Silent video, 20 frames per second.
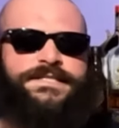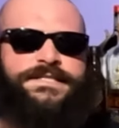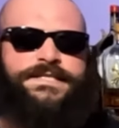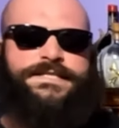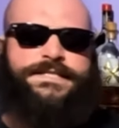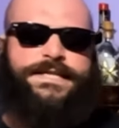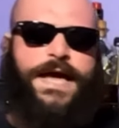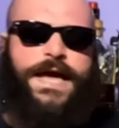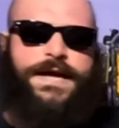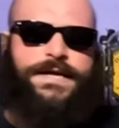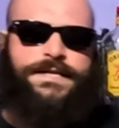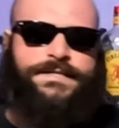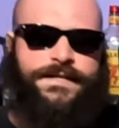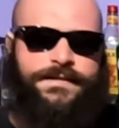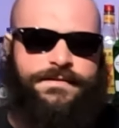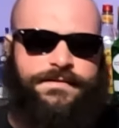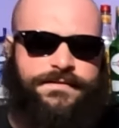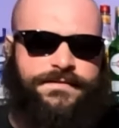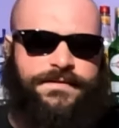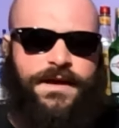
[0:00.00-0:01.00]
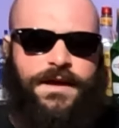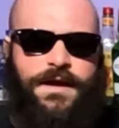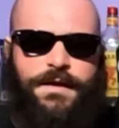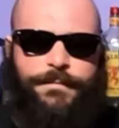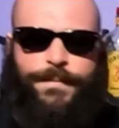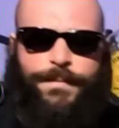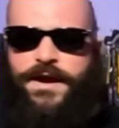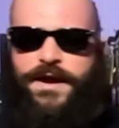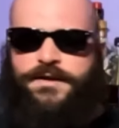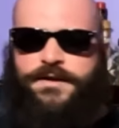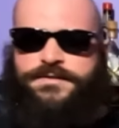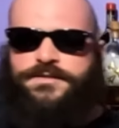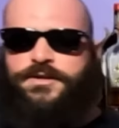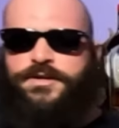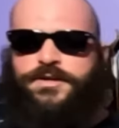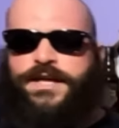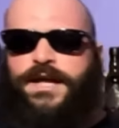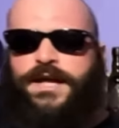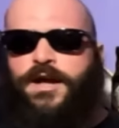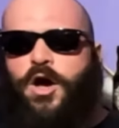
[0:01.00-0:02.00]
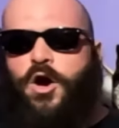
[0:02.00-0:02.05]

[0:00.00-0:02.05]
the Texans. Bears looking